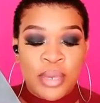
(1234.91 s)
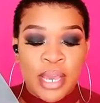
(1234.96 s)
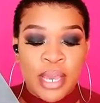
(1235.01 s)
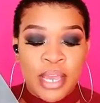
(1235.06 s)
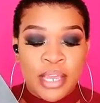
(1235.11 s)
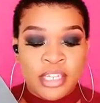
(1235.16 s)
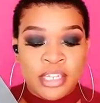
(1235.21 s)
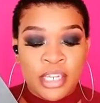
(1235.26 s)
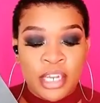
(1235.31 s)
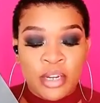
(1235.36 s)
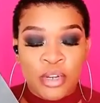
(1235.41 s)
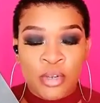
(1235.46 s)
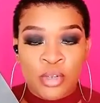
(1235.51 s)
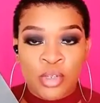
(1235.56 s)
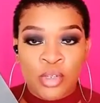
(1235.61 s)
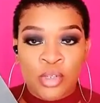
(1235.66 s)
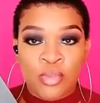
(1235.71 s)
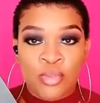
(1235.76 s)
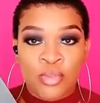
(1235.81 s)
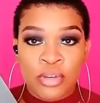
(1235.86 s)

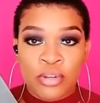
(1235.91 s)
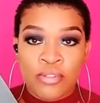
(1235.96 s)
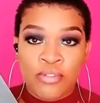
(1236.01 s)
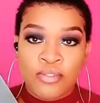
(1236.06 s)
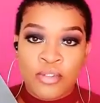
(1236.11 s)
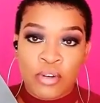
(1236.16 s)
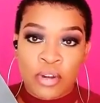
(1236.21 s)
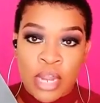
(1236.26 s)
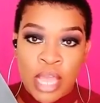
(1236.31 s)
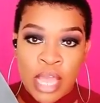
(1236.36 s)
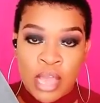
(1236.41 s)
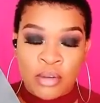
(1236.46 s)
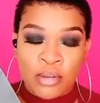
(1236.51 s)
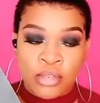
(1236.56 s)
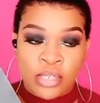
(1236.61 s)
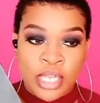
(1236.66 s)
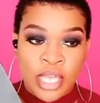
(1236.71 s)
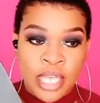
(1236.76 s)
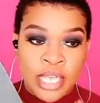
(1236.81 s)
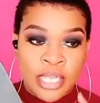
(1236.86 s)
eyeshadows will fall
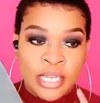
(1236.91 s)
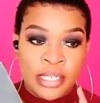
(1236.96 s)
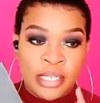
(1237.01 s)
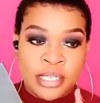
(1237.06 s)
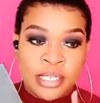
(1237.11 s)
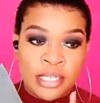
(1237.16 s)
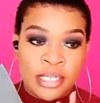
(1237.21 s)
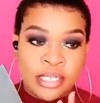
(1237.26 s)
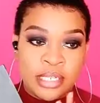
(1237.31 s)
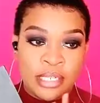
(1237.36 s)
out, and